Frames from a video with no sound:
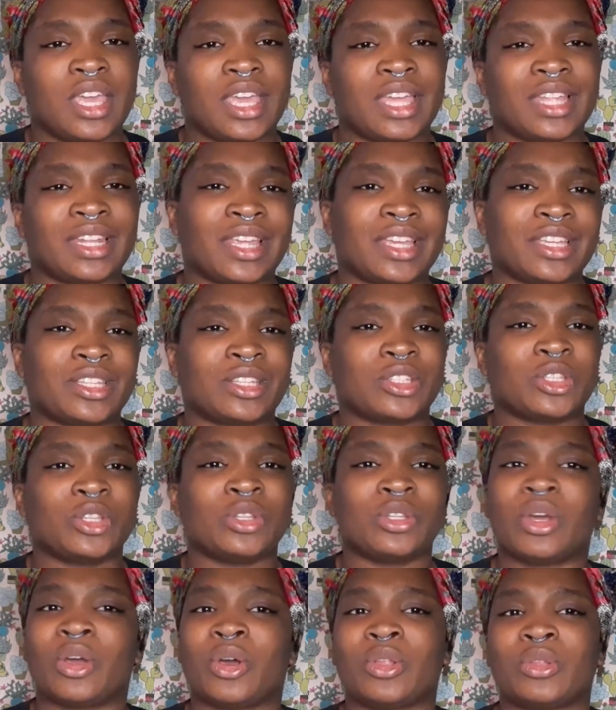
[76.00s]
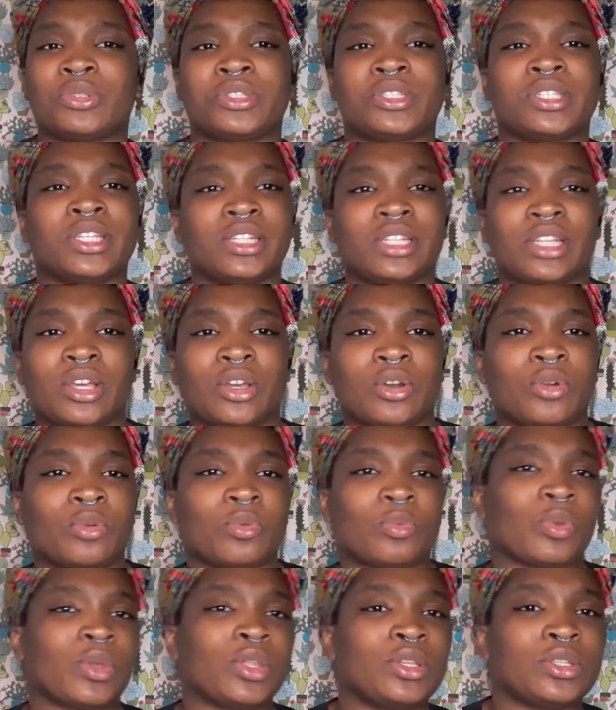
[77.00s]
and like, you know,
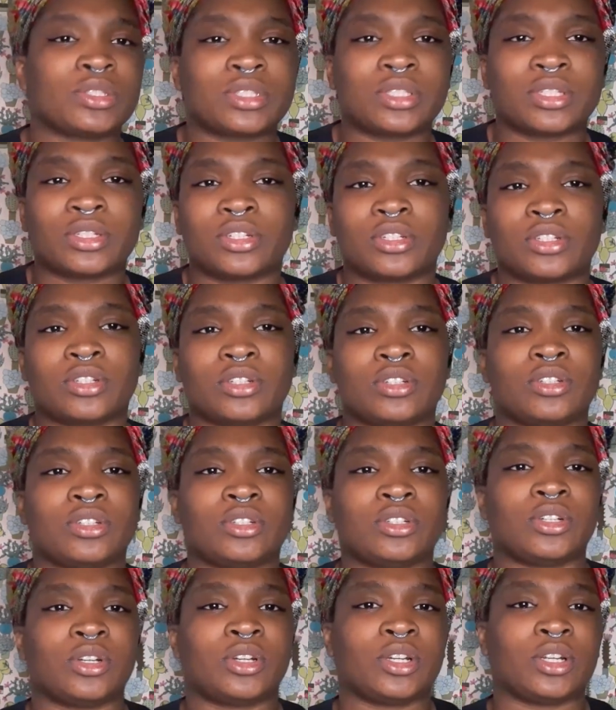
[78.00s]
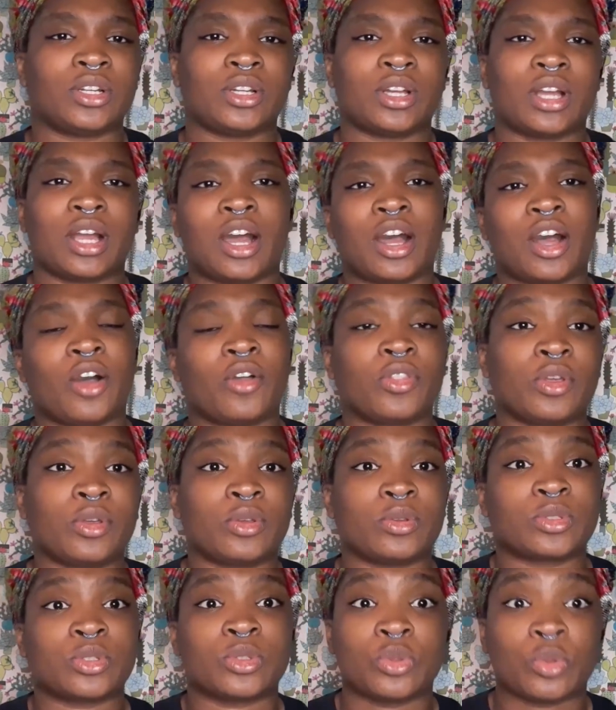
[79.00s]
Zillow, Realtor, or all
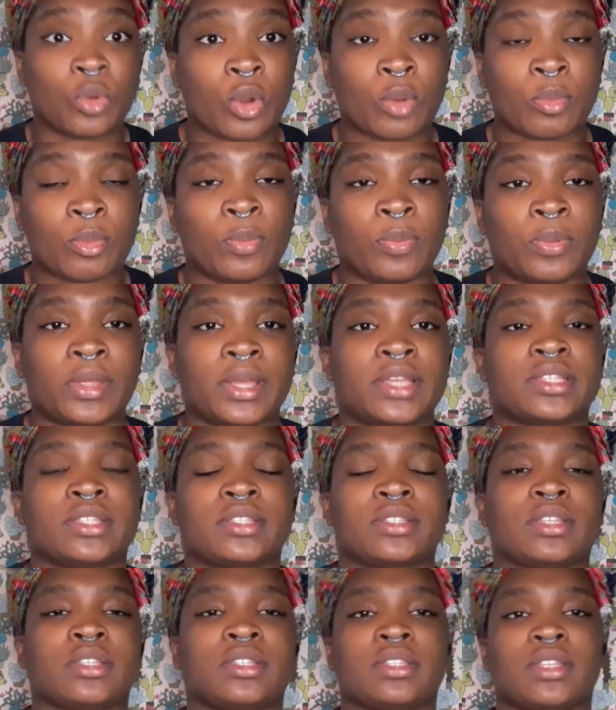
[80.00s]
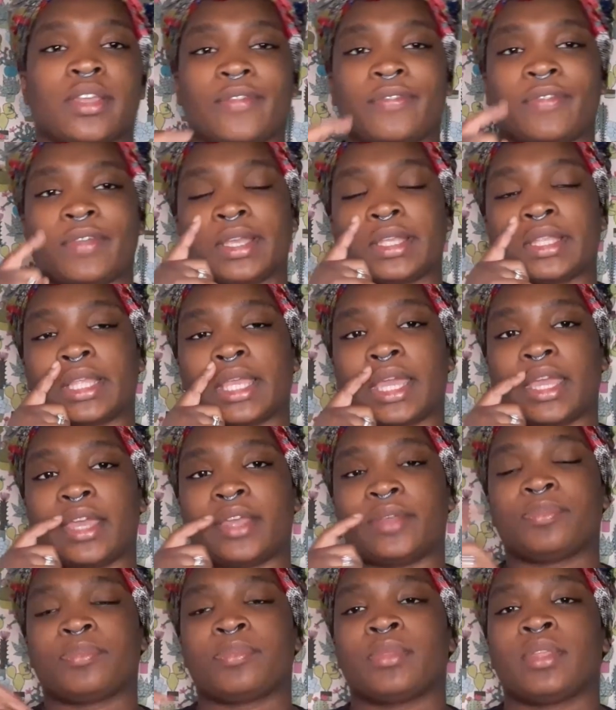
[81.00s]
those normal places and stuff like
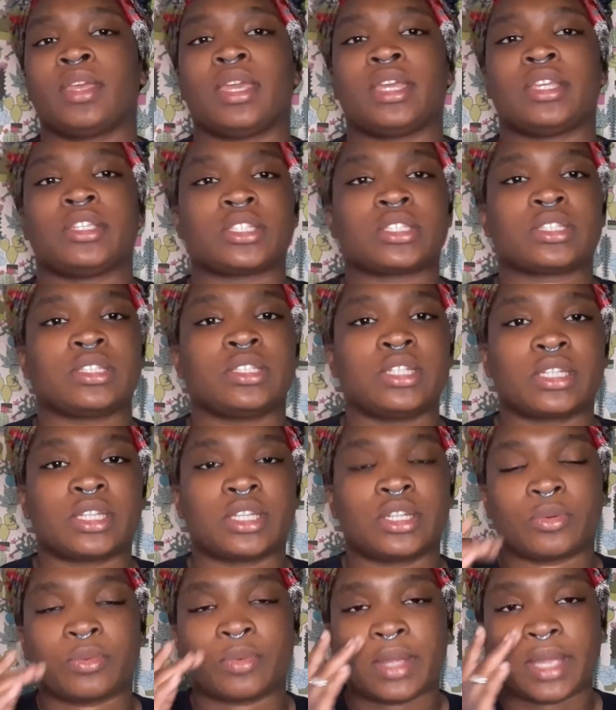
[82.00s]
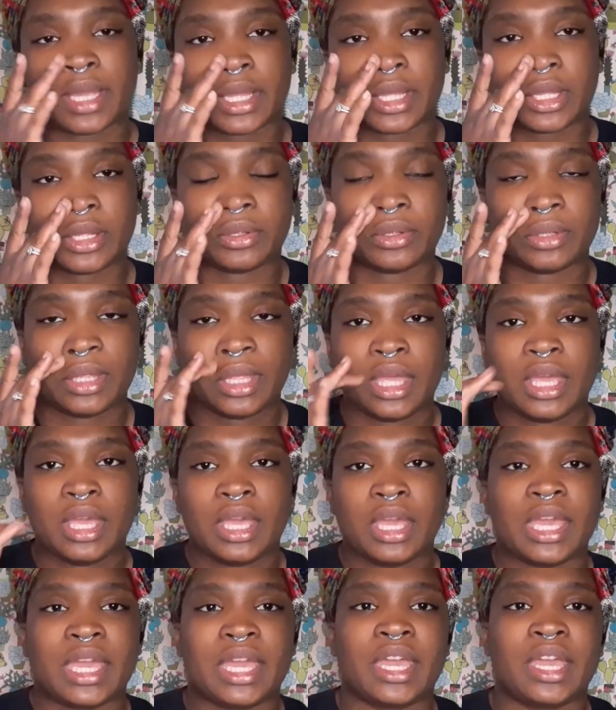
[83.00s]
that, and just looking around.
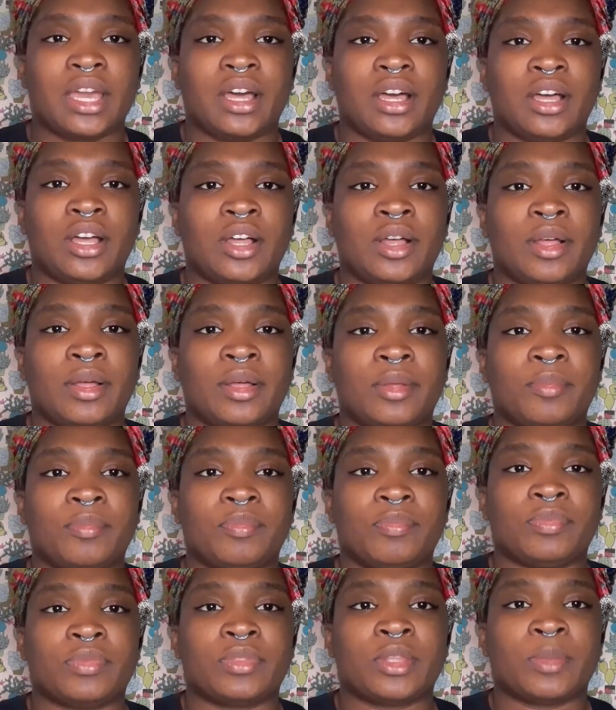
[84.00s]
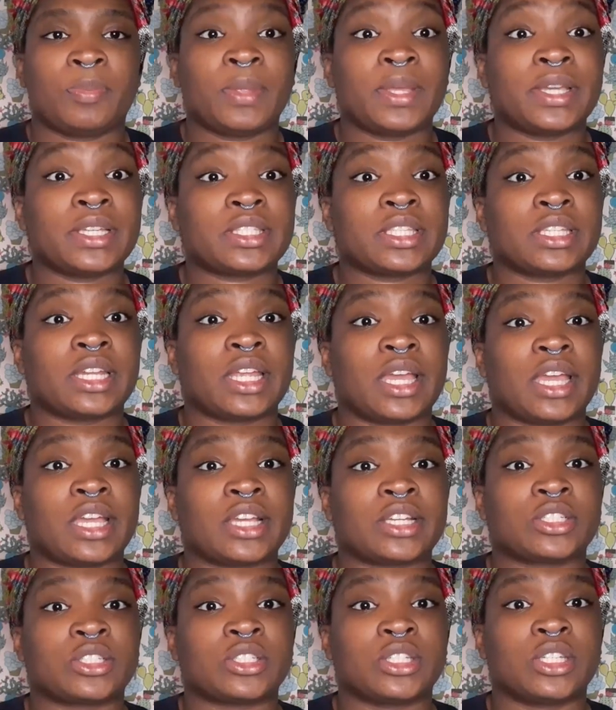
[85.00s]
And the place that I
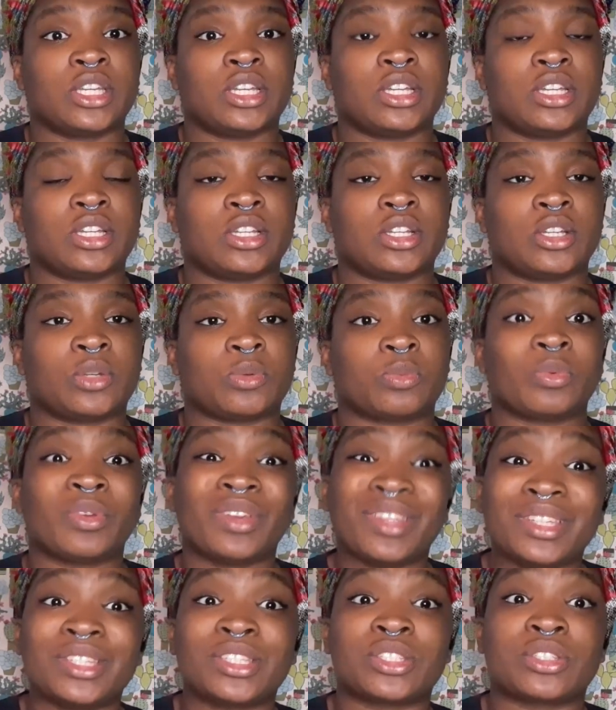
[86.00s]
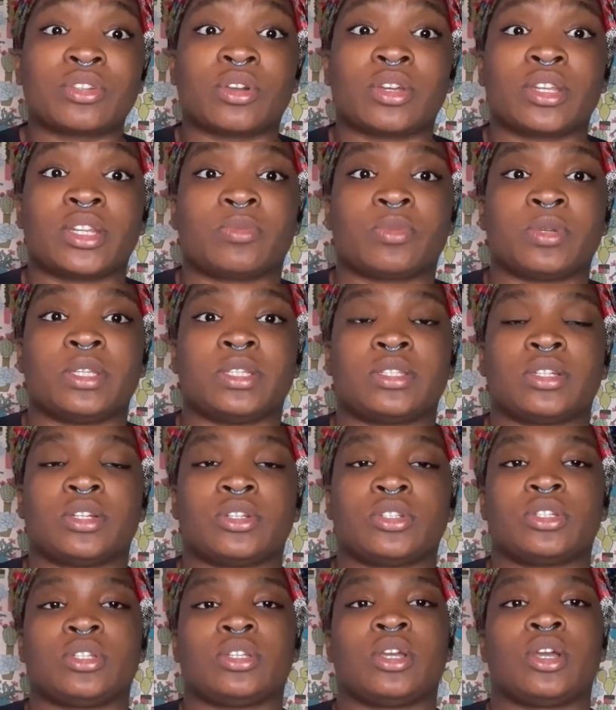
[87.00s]
actually really started
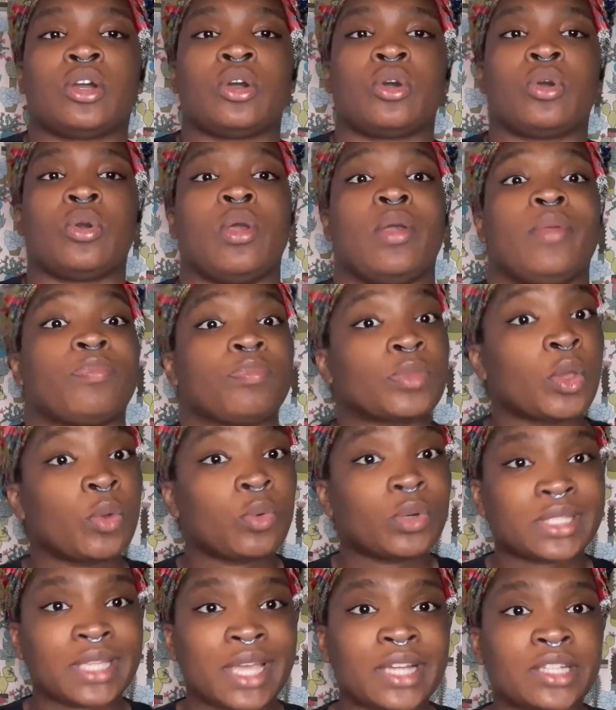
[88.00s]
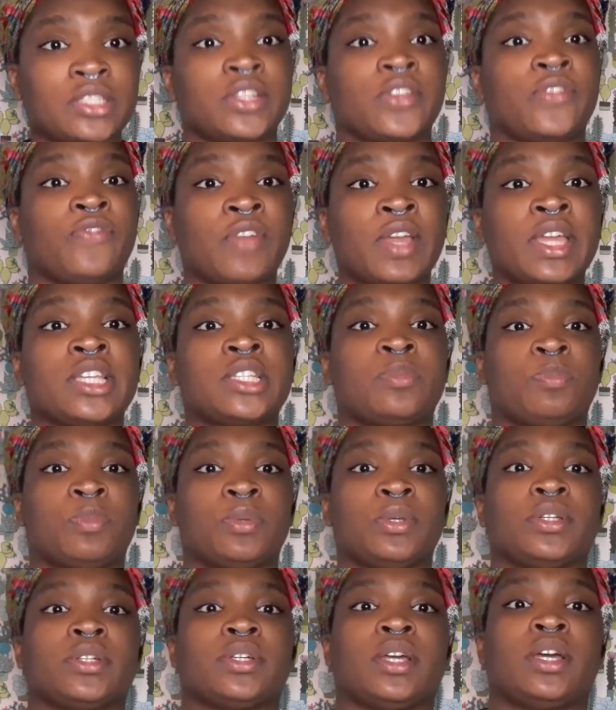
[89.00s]
researching on was actually Facebook.